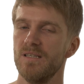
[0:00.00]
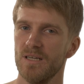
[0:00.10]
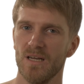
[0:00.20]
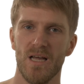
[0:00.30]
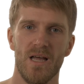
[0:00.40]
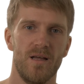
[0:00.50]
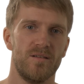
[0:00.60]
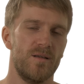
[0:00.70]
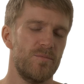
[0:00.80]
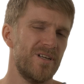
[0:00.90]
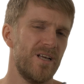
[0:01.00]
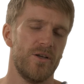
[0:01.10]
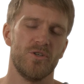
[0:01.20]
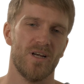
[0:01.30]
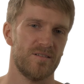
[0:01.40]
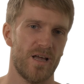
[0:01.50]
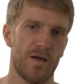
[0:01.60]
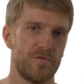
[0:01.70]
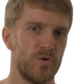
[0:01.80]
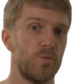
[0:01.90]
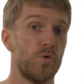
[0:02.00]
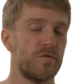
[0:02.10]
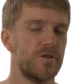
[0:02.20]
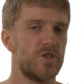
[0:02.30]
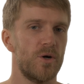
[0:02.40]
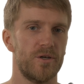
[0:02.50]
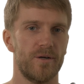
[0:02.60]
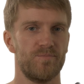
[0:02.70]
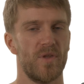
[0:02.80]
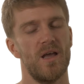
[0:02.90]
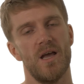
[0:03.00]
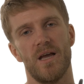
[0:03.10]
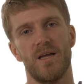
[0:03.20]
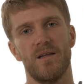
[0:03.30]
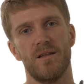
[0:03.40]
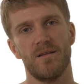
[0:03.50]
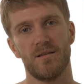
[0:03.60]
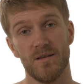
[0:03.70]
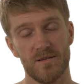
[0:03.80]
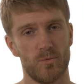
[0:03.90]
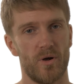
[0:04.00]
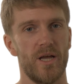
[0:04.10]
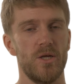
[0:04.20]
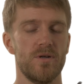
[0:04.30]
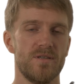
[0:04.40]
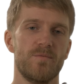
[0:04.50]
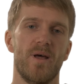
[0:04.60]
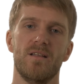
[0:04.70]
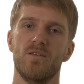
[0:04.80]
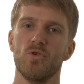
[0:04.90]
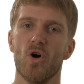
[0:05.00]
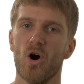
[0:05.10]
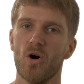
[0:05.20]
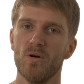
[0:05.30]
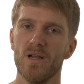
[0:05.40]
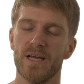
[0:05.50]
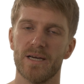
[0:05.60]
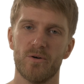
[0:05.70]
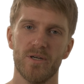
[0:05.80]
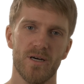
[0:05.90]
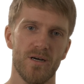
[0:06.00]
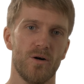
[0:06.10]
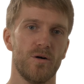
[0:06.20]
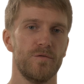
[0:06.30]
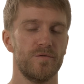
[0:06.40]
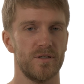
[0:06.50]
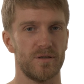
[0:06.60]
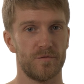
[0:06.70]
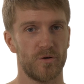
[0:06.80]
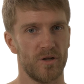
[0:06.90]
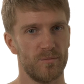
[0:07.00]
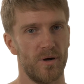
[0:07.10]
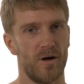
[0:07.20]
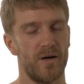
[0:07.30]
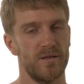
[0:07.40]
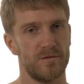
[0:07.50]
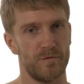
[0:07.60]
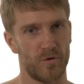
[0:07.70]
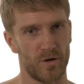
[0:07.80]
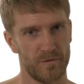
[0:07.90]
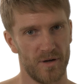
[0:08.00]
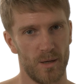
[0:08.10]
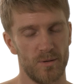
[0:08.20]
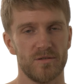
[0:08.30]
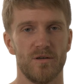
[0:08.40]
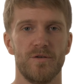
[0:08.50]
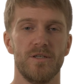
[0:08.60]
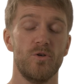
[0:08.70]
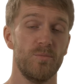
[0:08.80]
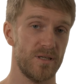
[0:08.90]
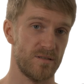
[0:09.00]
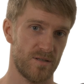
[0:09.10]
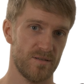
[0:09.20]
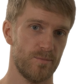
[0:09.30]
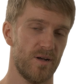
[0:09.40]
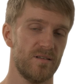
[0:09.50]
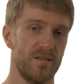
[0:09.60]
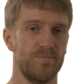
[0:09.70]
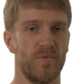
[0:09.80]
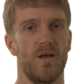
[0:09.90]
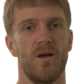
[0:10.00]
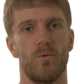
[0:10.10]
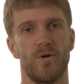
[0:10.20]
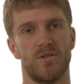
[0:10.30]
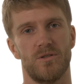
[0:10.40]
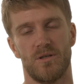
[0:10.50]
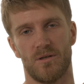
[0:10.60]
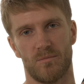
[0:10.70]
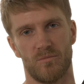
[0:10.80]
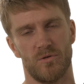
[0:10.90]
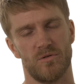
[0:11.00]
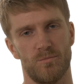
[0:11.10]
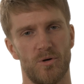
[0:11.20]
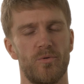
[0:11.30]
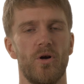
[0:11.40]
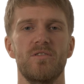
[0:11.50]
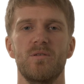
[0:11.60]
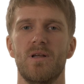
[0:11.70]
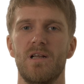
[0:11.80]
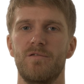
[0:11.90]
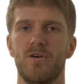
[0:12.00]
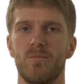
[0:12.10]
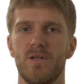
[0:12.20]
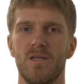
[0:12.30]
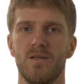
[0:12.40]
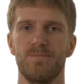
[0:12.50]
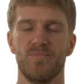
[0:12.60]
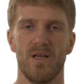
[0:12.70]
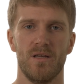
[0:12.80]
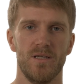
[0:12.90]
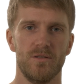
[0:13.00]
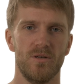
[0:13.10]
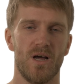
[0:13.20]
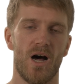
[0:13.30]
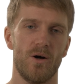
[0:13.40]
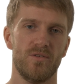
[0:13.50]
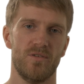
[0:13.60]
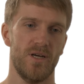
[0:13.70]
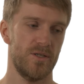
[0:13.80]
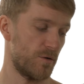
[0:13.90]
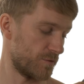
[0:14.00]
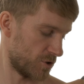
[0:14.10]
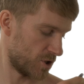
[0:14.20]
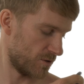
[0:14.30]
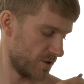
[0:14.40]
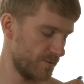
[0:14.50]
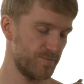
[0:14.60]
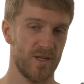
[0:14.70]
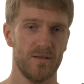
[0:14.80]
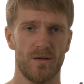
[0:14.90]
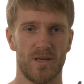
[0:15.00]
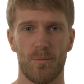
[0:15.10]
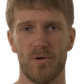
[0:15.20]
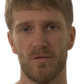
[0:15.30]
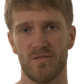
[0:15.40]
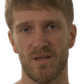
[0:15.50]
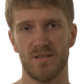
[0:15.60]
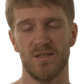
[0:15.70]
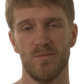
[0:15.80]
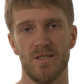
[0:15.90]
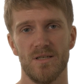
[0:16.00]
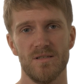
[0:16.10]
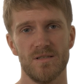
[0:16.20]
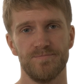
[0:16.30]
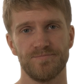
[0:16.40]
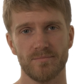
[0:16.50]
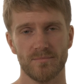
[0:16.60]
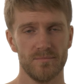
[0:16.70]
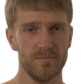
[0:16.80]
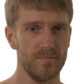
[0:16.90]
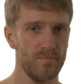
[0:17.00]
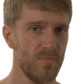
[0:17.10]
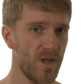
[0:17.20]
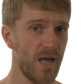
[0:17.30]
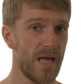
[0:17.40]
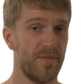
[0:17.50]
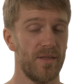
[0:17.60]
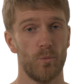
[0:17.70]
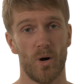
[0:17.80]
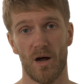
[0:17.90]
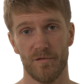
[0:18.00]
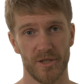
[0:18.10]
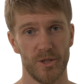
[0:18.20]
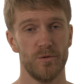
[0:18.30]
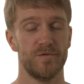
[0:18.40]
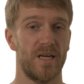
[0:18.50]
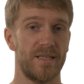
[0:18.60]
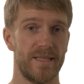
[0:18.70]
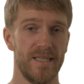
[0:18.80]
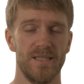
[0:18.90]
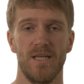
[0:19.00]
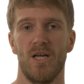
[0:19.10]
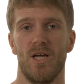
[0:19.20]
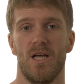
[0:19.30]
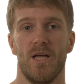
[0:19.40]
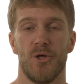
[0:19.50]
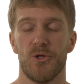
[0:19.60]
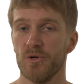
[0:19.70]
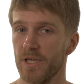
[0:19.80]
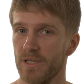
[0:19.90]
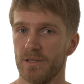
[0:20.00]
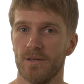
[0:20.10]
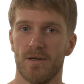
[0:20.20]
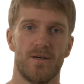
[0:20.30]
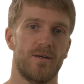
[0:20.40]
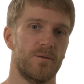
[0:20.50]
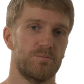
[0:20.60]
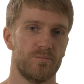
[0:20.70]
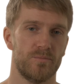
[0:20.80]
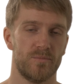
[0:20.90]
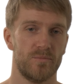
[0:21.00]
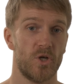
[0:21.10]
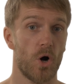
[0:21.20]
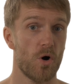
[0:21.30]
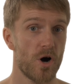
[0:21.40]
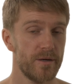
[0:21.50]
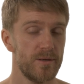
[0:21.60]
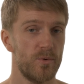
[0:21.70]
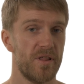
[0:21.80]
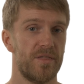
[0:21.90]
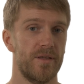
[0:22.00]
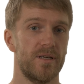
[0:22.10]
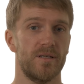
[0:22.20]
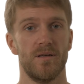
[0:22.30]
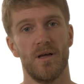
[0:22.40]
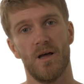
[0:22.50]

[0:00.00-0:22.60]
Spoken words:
here. Simply, you just have to move the shoulder. And this way you inspect the whole area of the front part, the front fibers of your trapezius muscle, which is approximately from here to the outside of the shoulder, in a couple of centimeters. And after you've done that, you can go on with the